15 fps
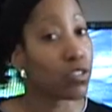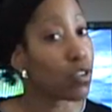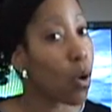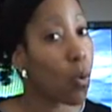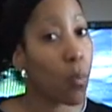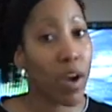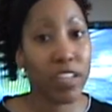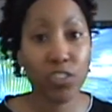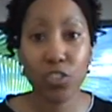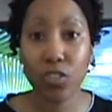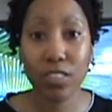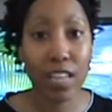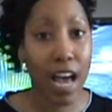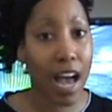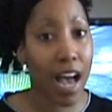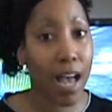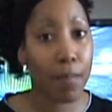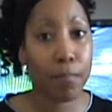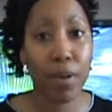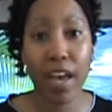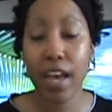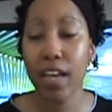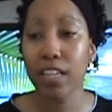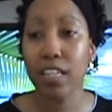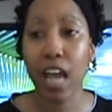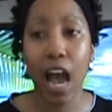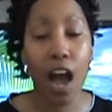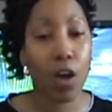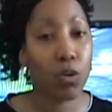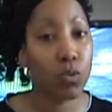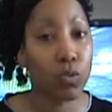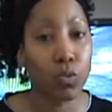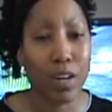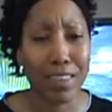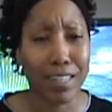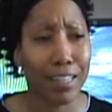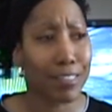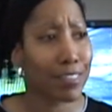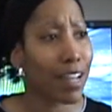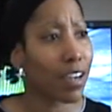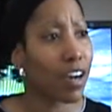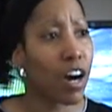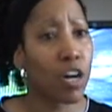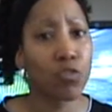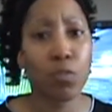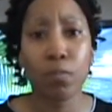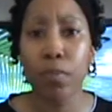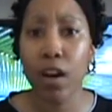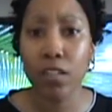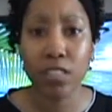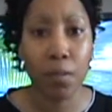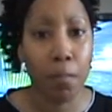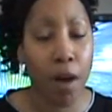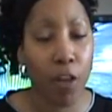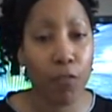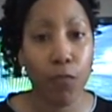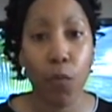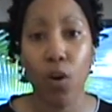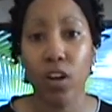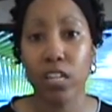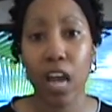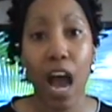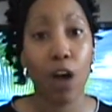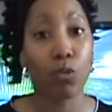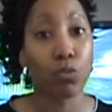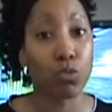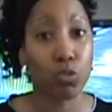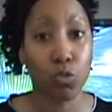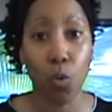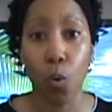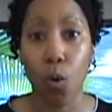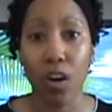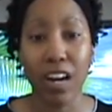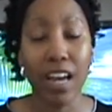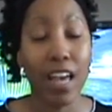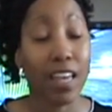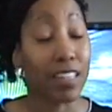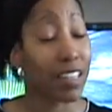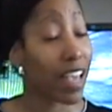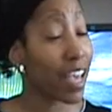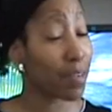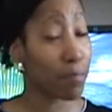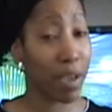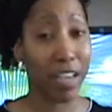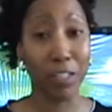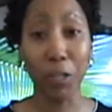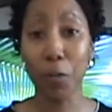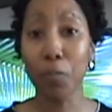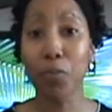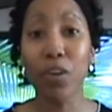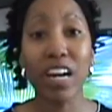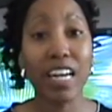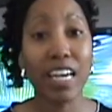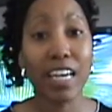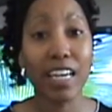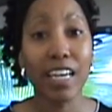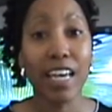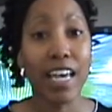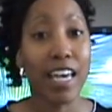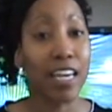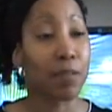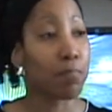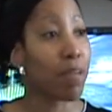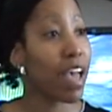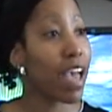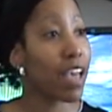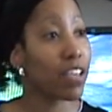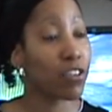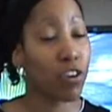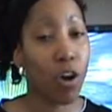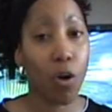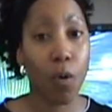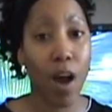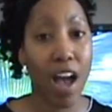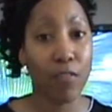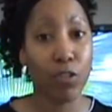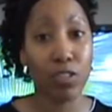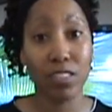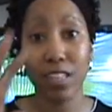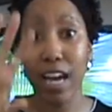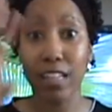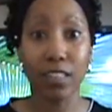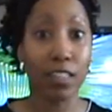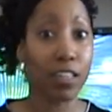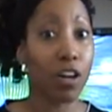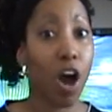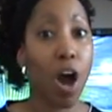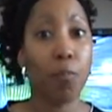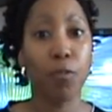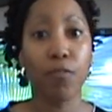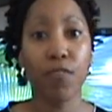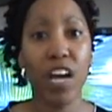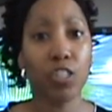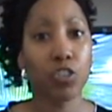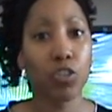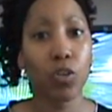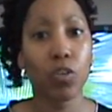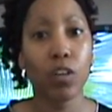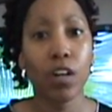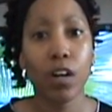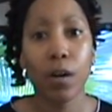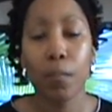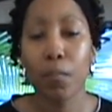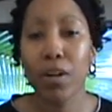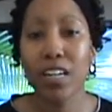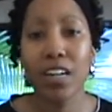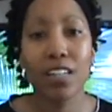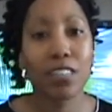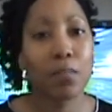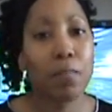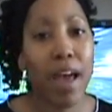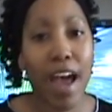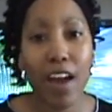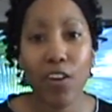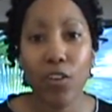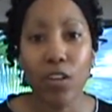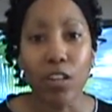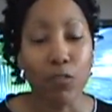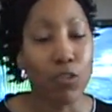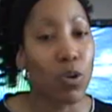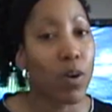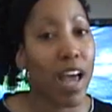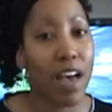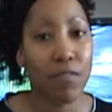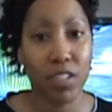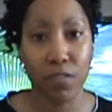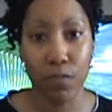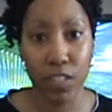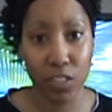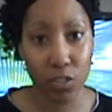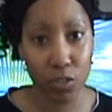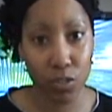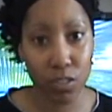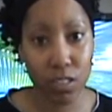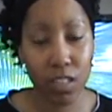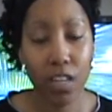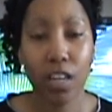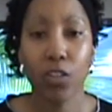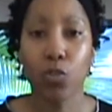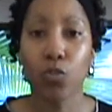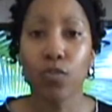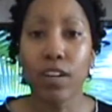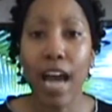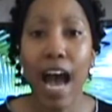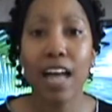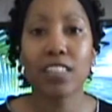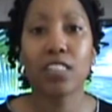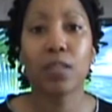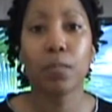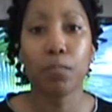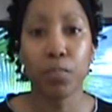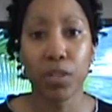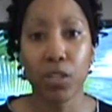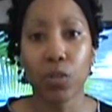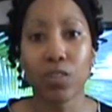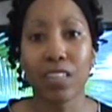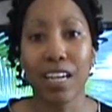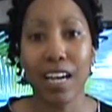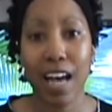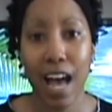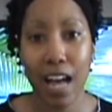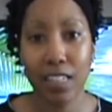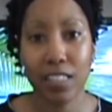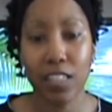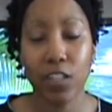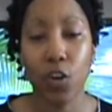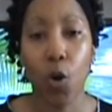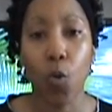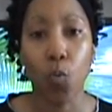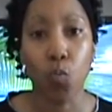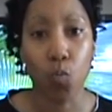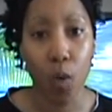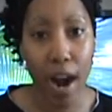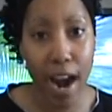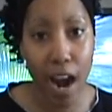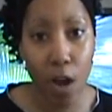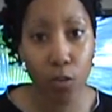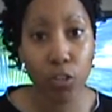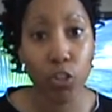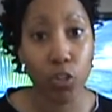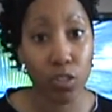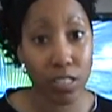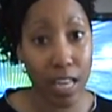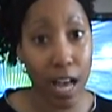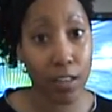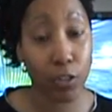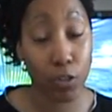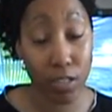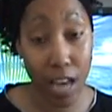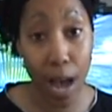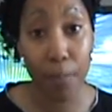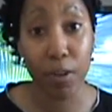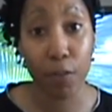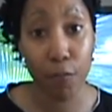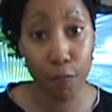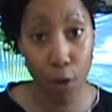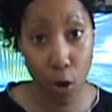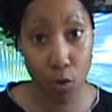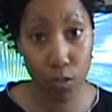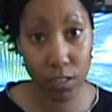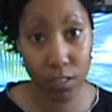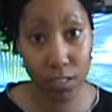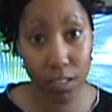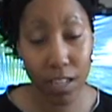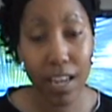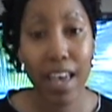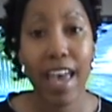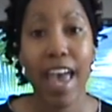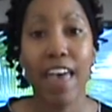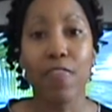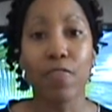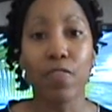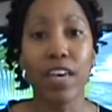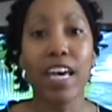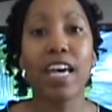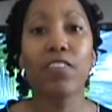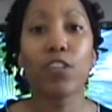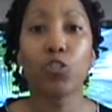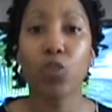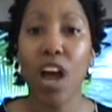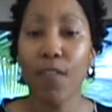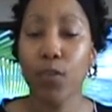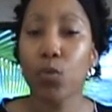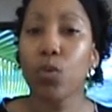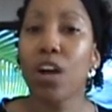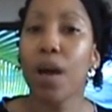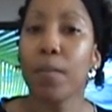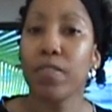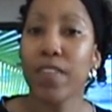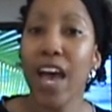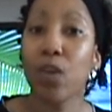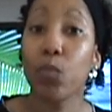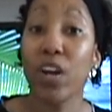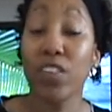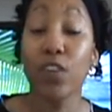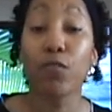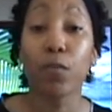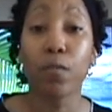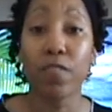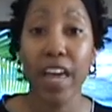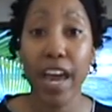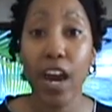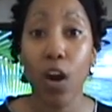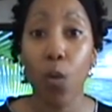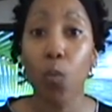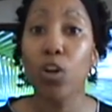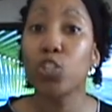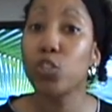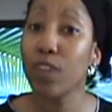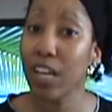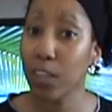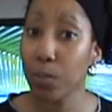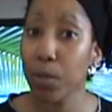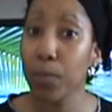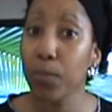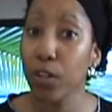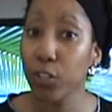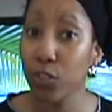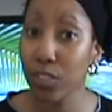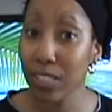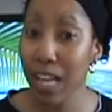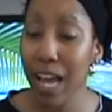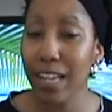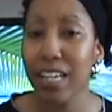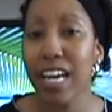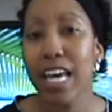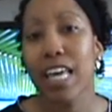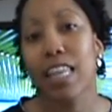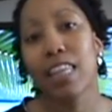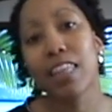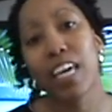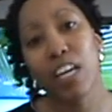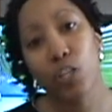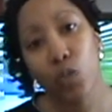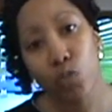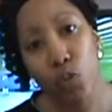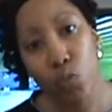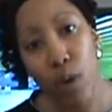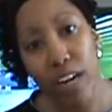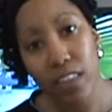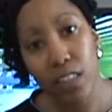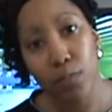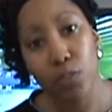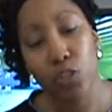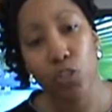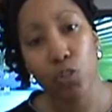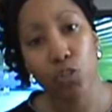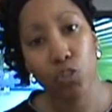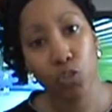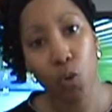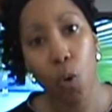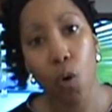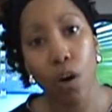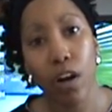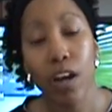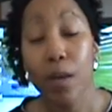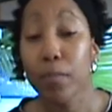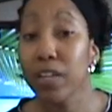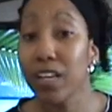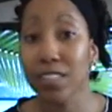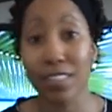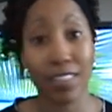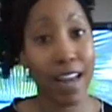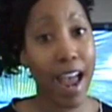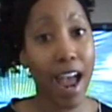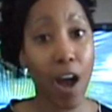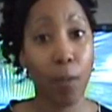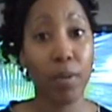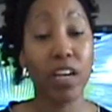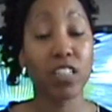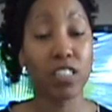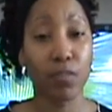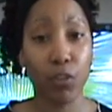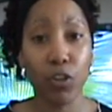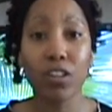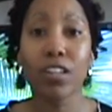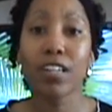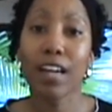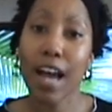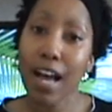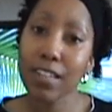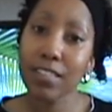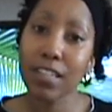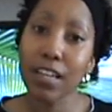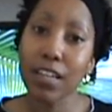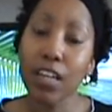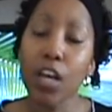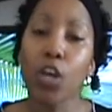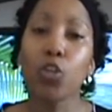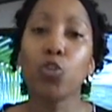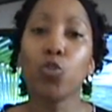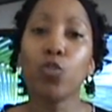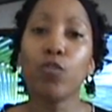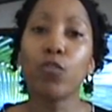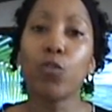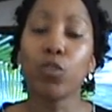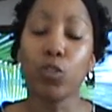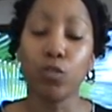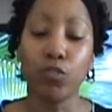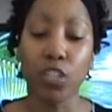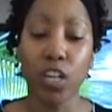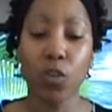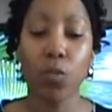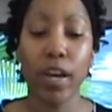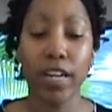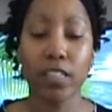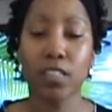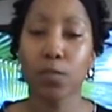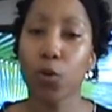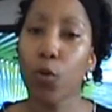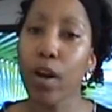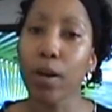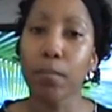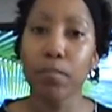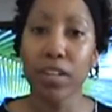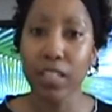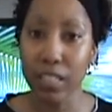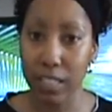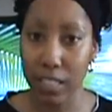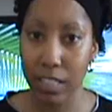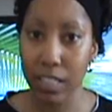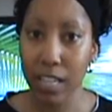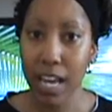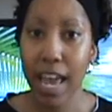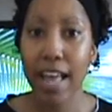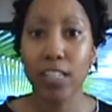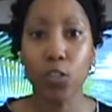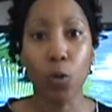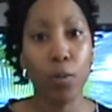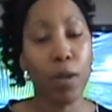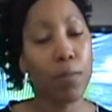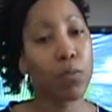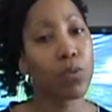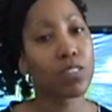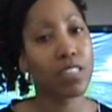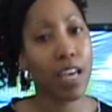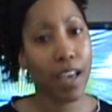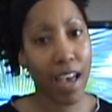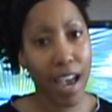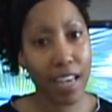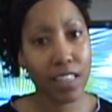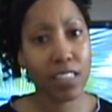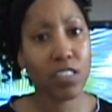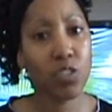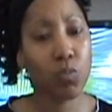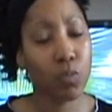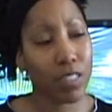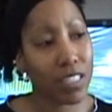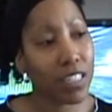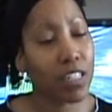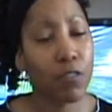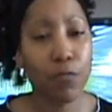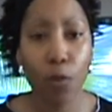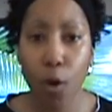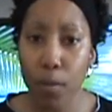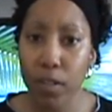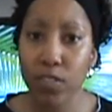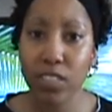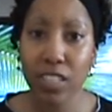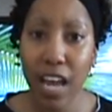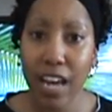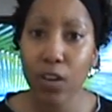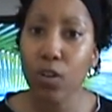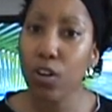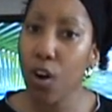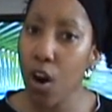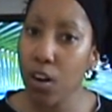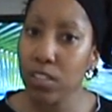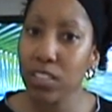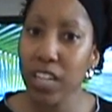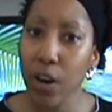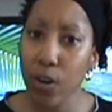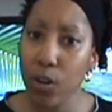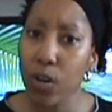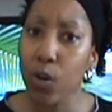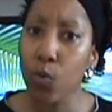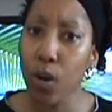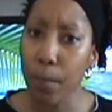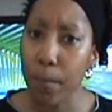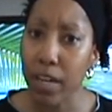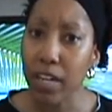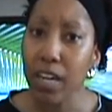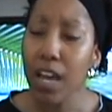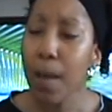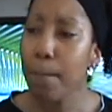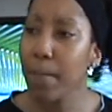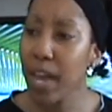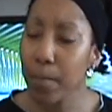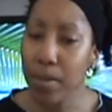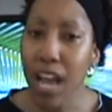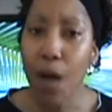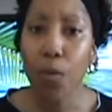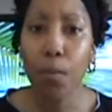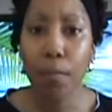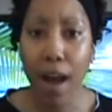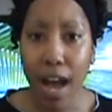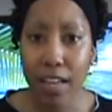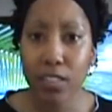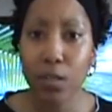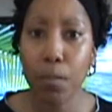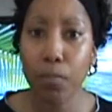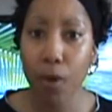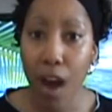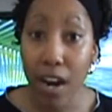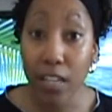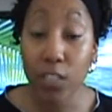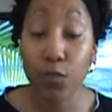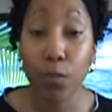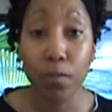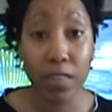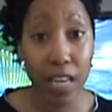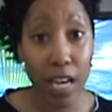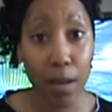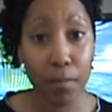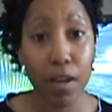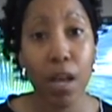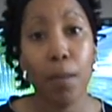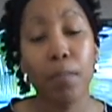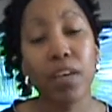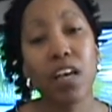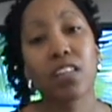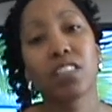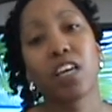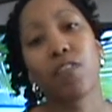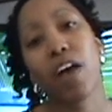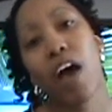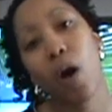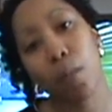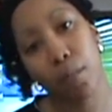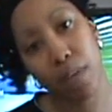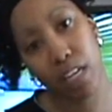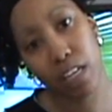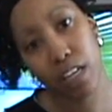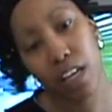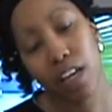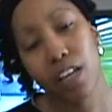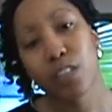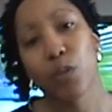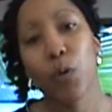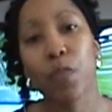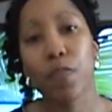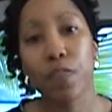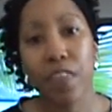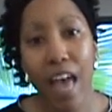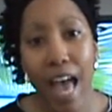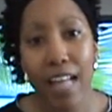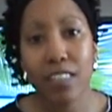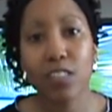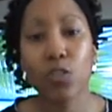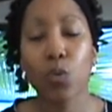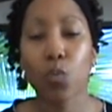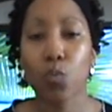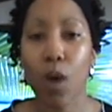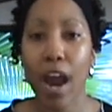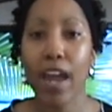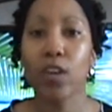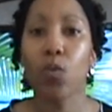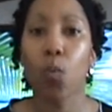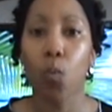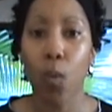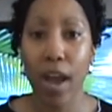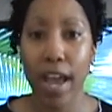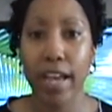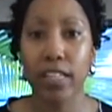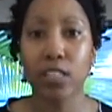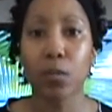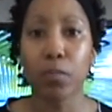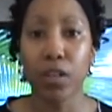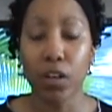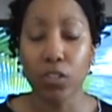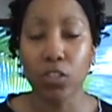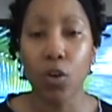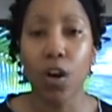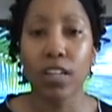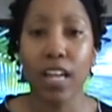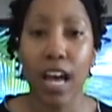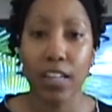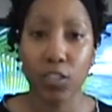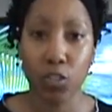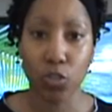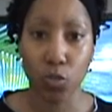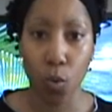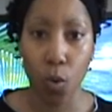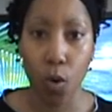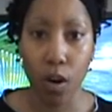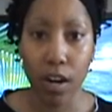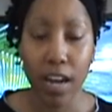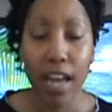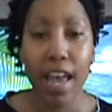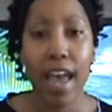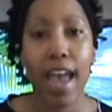Don't waste your time paying Yahoo. I think it's like a hundred bucks a month for a Yahoo store. Yeah, it may look pretty. It may, you know, have your site looking all professional, but it doesn't matter if you don't have any visitors. You've got to build the content around your, your topic first and then the traffic will come in that way. And then from there, once you got the people on your site, then you direct them to your store because now, because of your good content, you've you've generated some credibility, and so people will say, "Hey, this is really an informative site on car stereo equipment. Maybe I will buy some products from them because they've helped me." So that's the right way to build an online store.